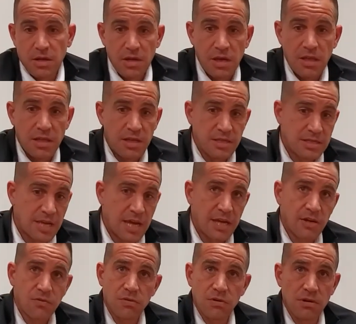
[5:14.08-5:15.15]
and the
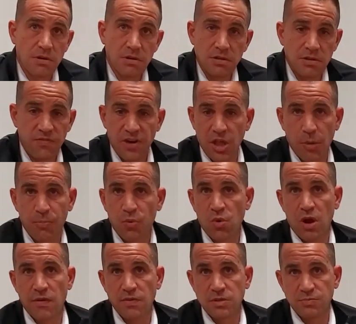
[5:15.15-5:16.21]
designer or a developer,
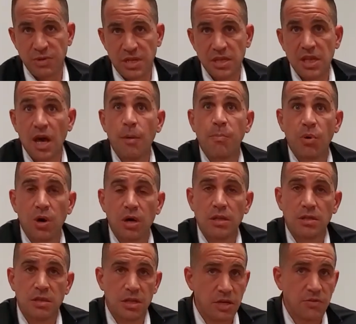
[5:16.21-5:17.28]
whoever is beating you up on,
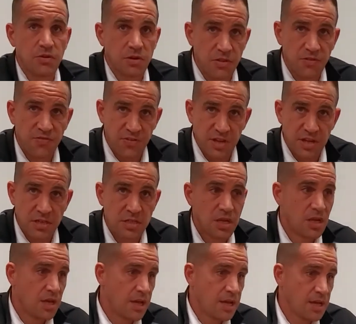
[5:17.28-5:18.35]
you know, the finish,
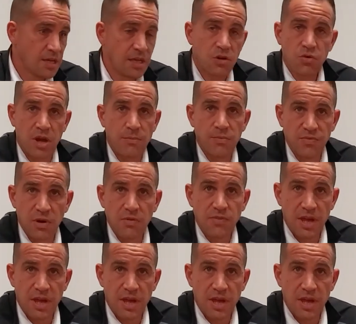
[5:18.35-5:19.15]
get Graham involved.